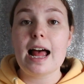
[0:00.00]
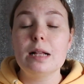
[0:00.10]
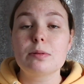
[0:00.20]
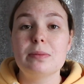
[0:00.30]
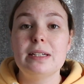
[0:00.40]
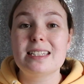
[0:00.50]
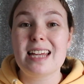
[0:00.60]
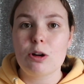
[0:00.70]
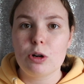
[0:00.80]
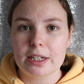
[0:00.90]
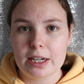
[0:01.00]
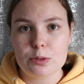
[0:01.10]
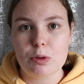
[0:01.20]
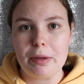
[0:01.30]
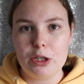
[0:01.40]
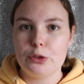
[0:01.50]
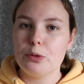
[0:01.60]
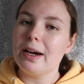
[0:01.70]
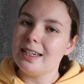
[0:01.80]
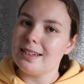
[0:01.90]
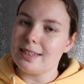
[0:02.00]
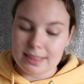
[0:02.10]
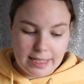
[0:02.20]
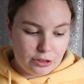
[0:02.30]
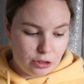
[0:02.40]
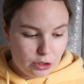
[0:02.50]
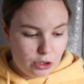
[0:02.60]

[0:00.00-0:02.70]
helps me stay organized with my YouTube ideas, etc.